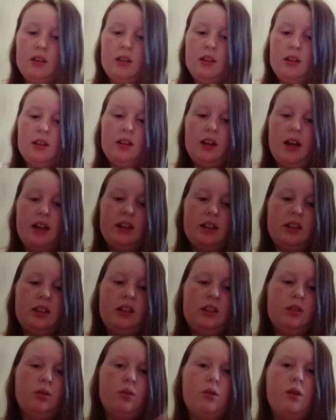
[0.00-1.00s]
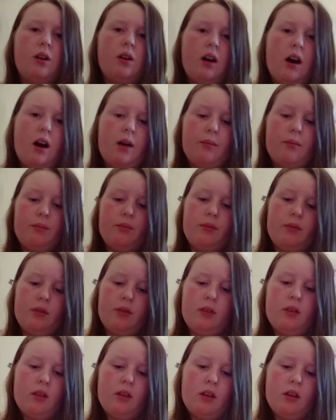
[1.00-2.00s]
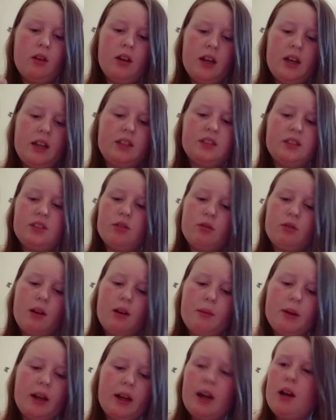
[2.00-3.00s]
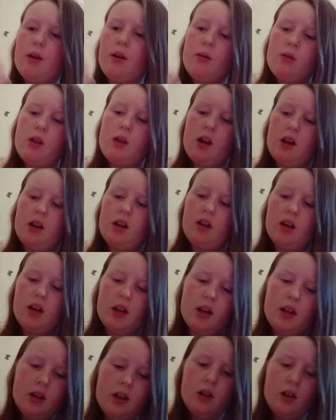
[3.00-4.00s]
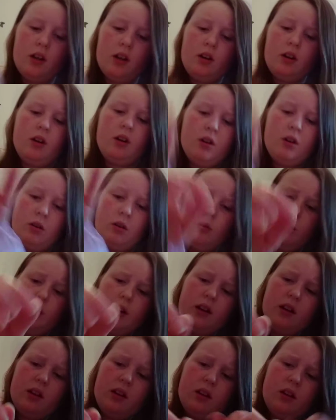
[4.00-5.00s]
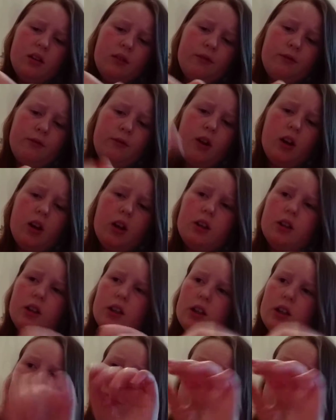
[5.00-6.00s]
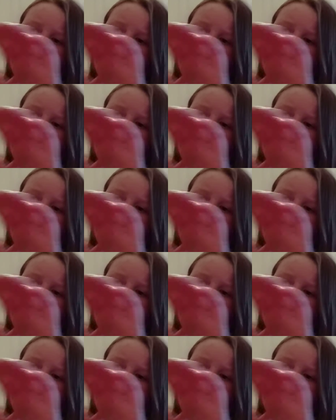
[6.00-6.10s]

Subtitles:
like your Instagram account, and I will follow you.